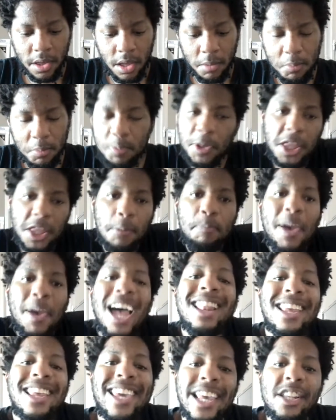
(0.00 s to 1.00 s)
But the
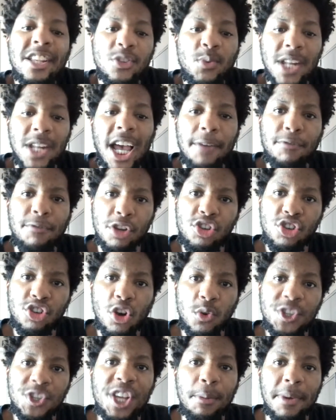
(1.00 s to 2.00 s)
Pelicans would have to
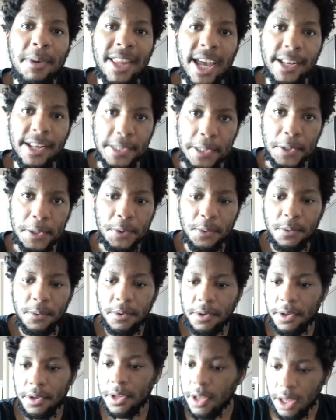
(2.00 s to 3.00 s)
show some of that too.
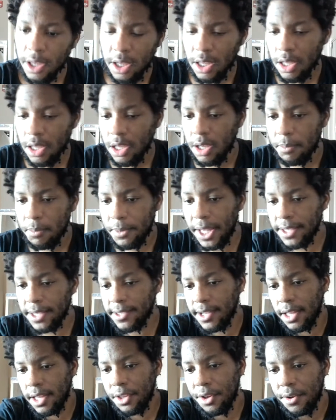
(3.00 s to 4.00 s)
That's
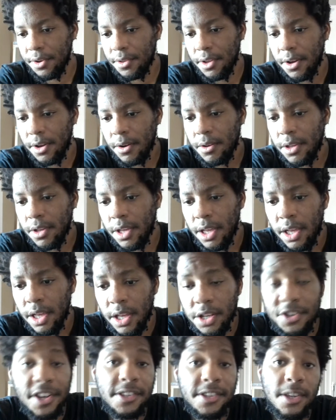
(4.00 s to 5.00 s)
not even there.
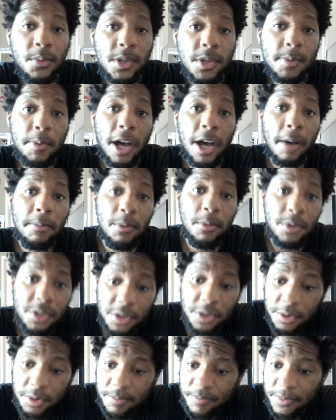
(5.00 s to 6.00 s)
Justin, what's popping
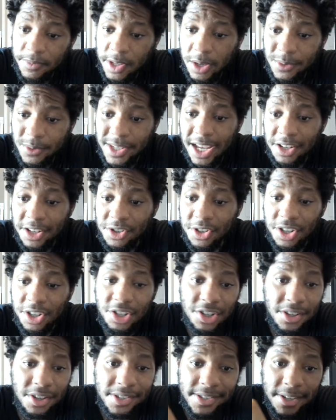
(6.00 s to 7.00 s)
with you? I was actually
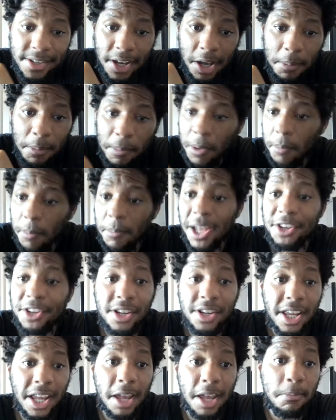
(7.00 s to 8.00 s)
just
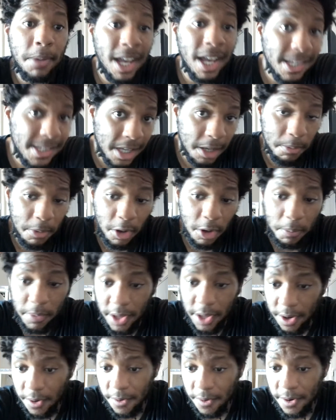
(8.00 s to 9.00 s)
mentioning a basketball
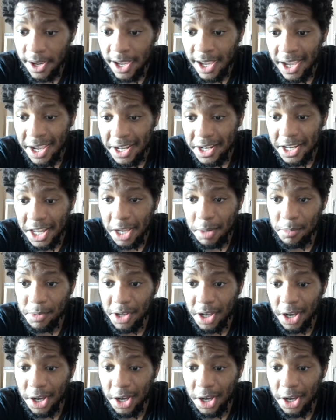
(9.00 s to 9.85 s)
player named